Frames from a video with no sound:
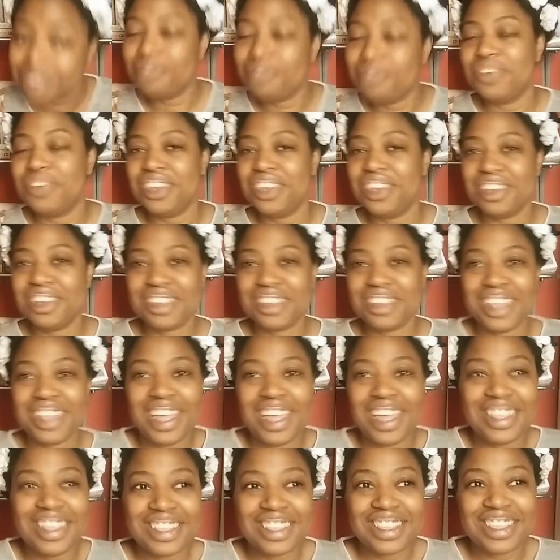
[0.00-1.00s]
finish
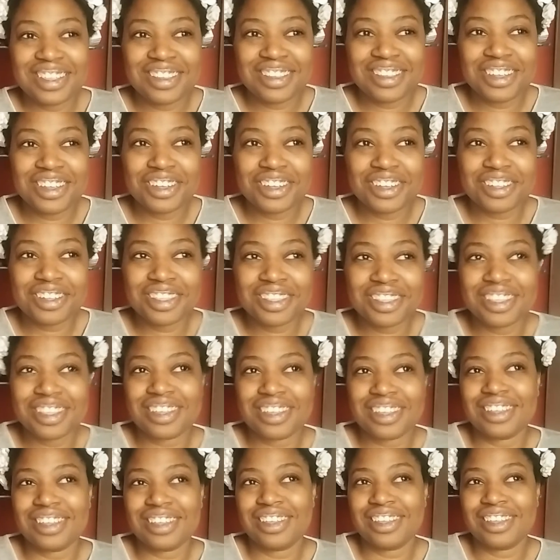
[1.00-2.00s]
that this year,
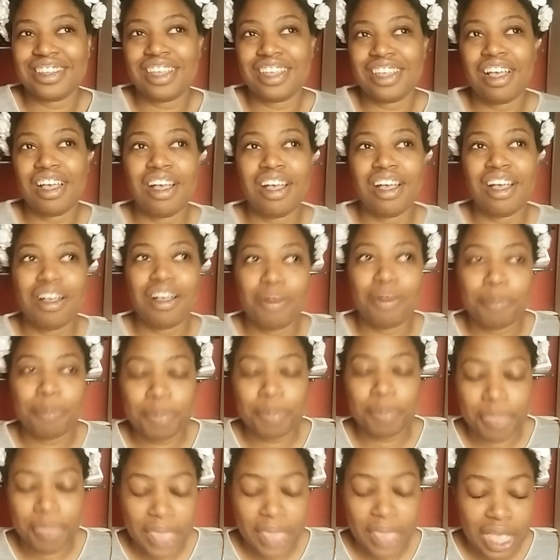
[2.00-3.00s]
the
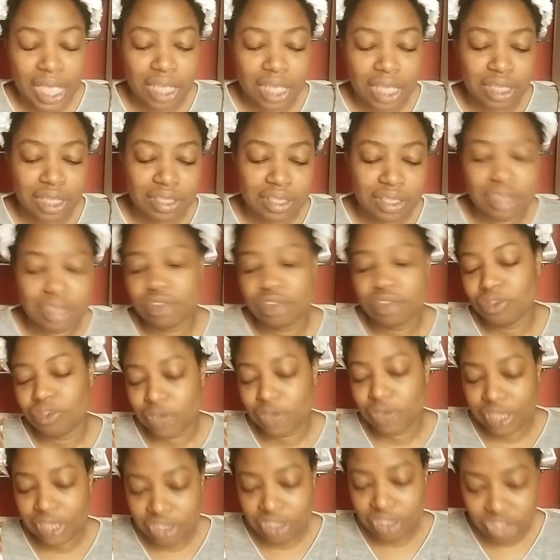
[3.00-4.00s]

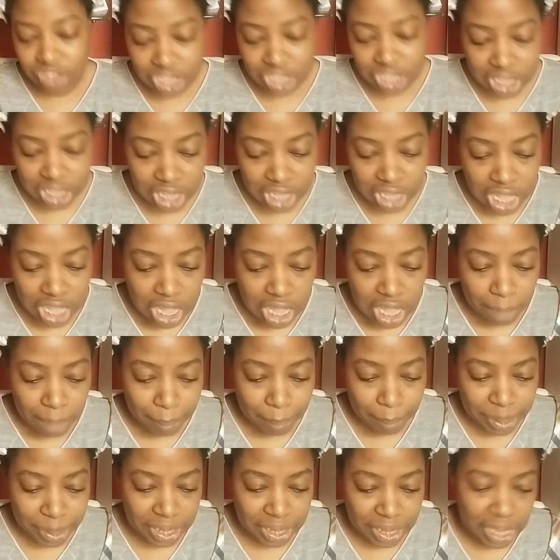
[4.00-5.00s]
trilogy.
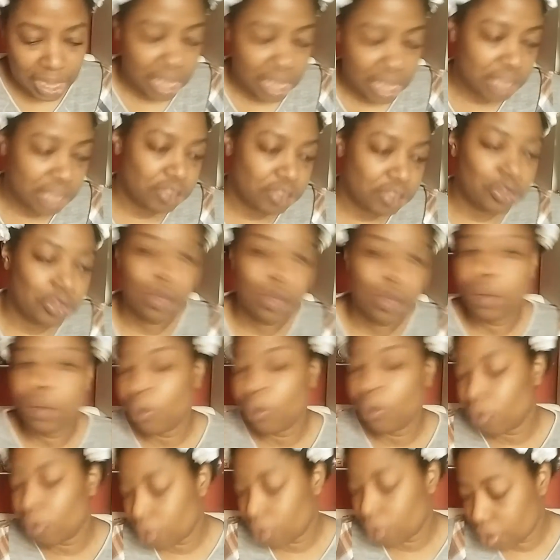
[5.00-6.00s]
But yeah,
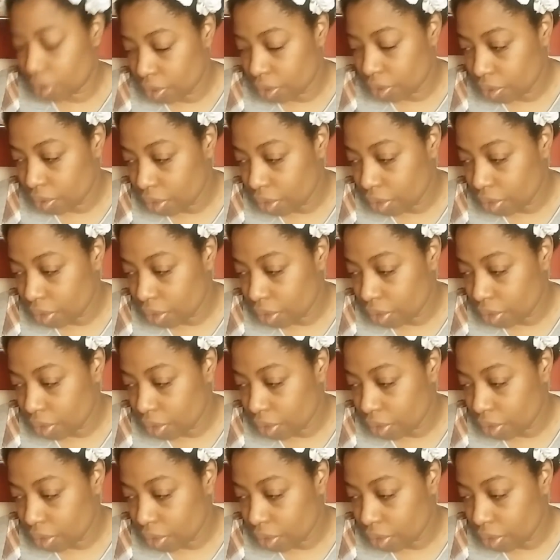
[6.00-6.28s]
so